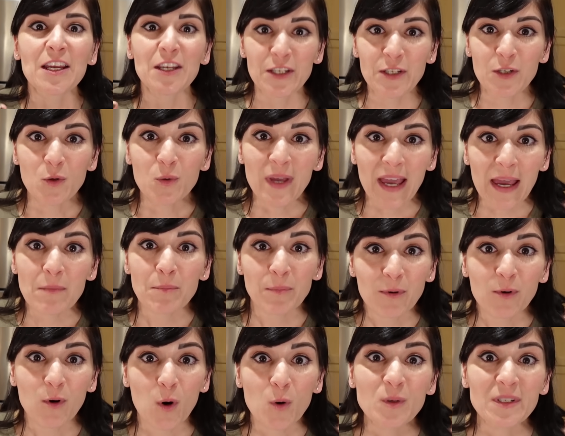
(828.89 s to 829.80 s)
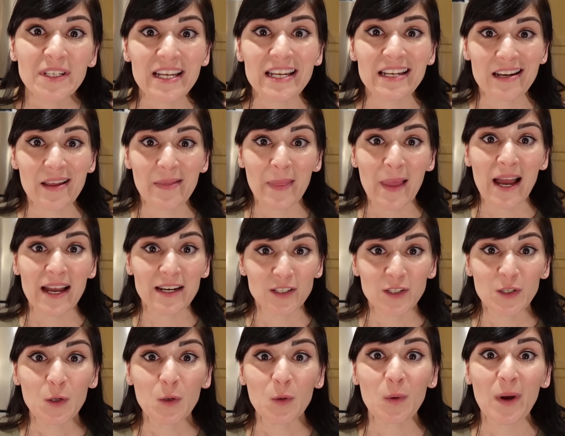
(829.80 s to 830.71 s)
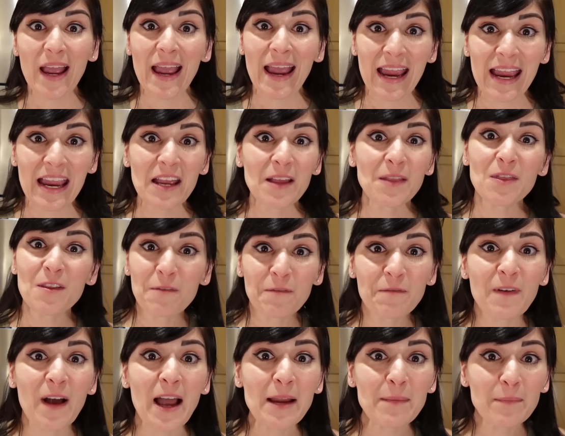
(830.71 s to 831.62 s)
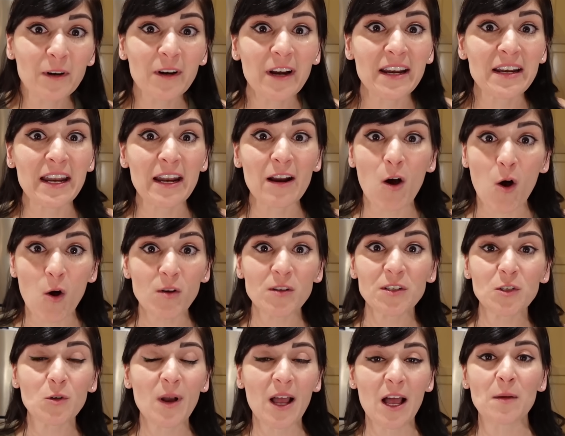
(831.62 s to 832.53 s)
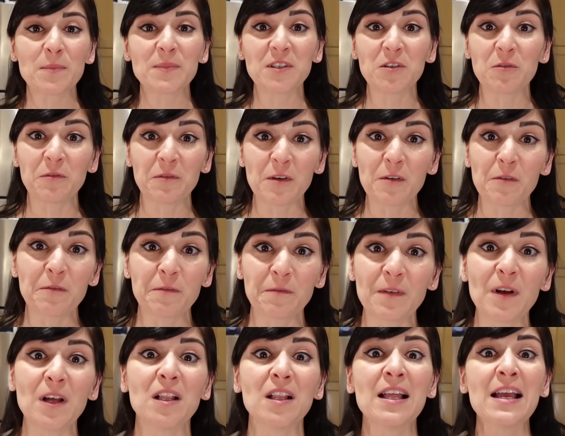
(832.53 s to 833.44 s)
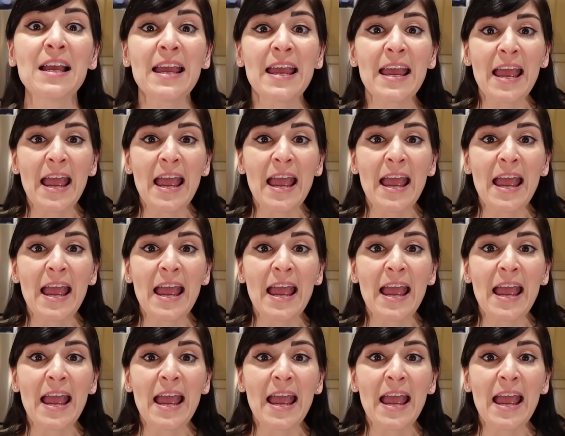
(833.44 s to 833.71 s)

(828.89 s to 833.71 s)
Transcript: you get protein in that too, and the fiber in it also helps you feel full.